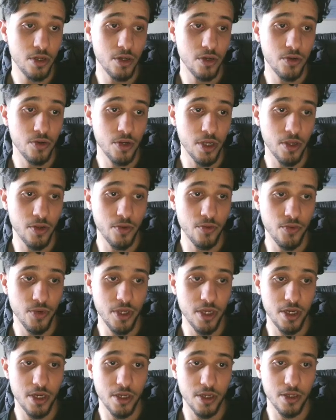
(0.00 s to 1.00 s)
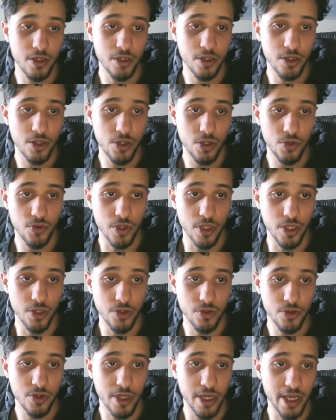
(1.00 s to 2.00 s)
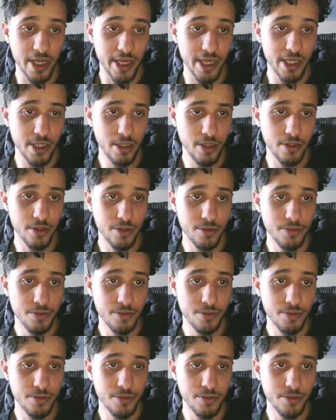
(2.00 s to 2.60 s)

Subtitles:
Okay, we're gonna go here and